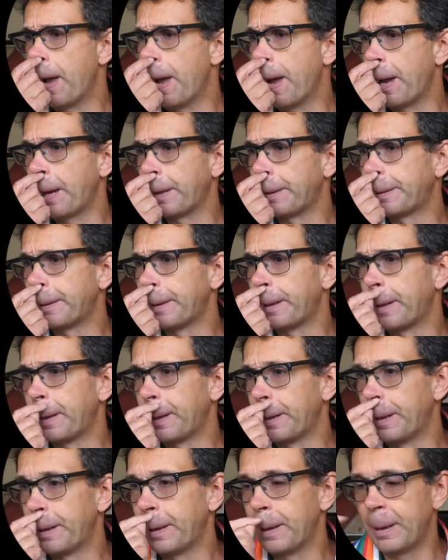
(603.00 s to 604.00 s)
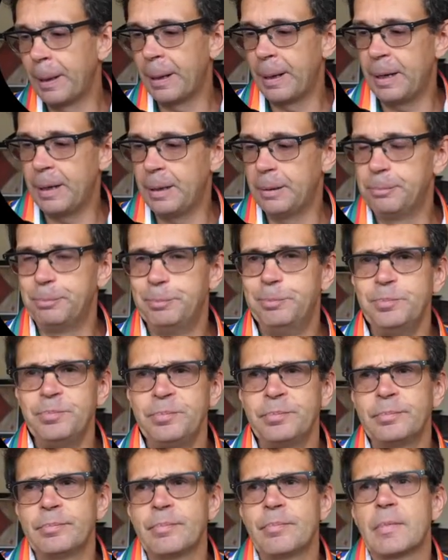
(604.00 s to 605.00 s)
at a
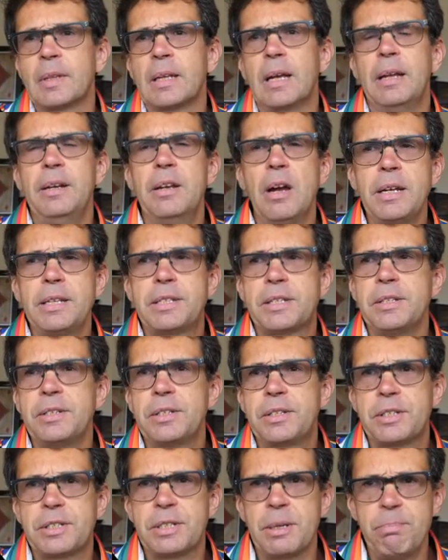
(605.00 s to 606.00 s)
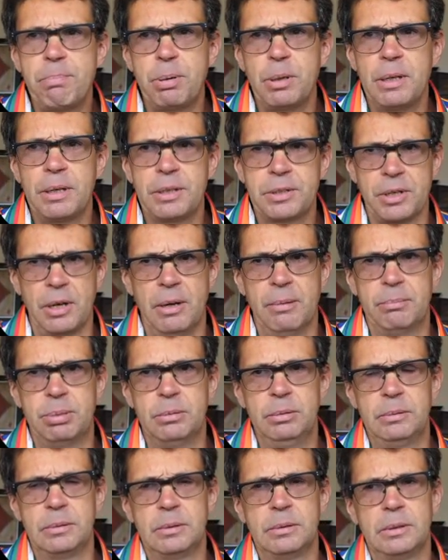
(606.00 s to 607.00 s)
nice and simple
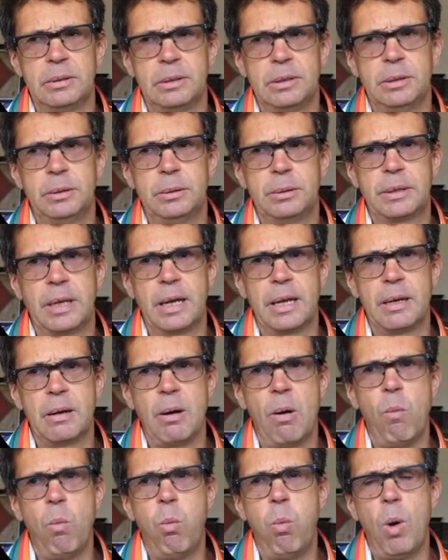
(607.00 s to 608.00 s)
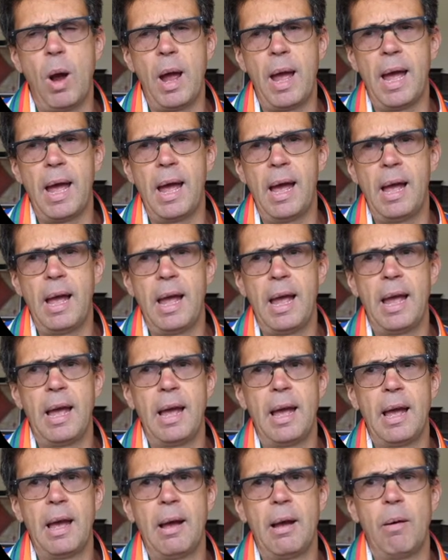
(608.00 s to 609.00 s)
example, okay, where
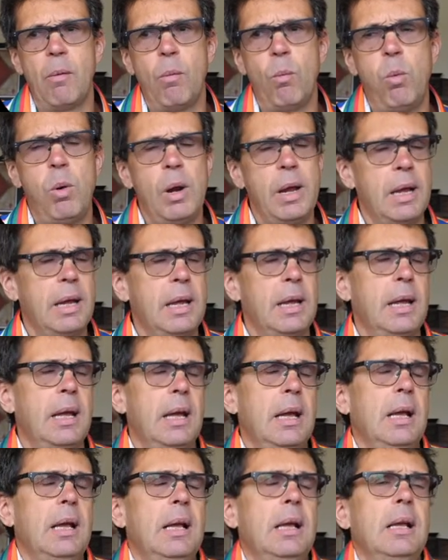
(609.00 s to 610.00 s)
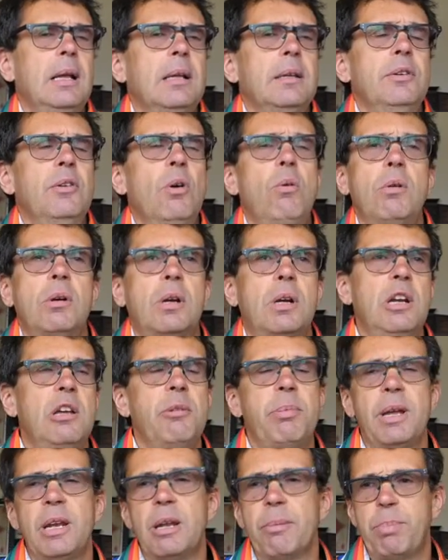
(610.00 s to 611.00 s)
we're not going
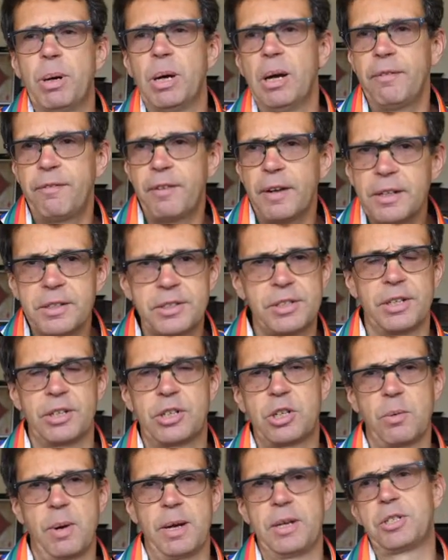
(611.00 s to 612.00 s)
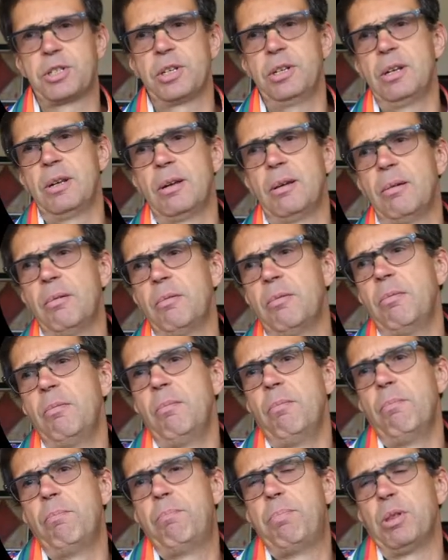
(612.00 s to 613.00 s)
to be in a perfect situation.
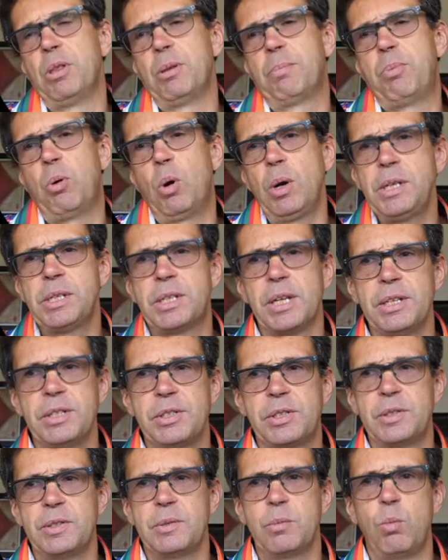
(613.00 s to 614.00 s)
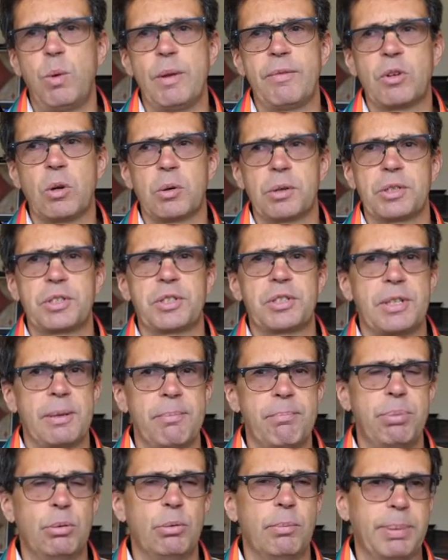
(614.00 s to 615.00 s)
But the point is, we've got a
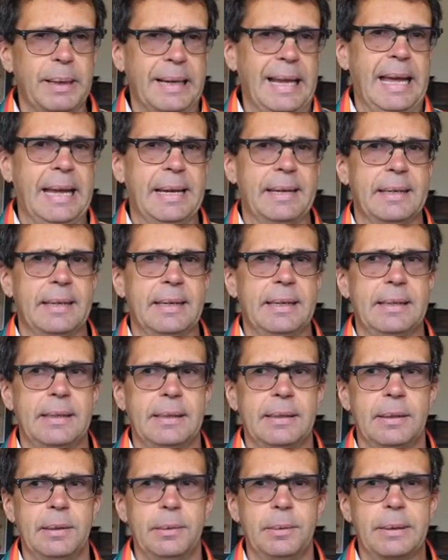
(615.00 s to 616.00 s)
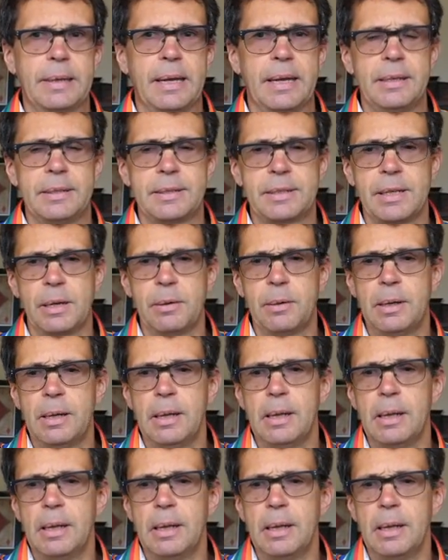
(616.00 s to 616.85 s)
simple plan. Okay, so,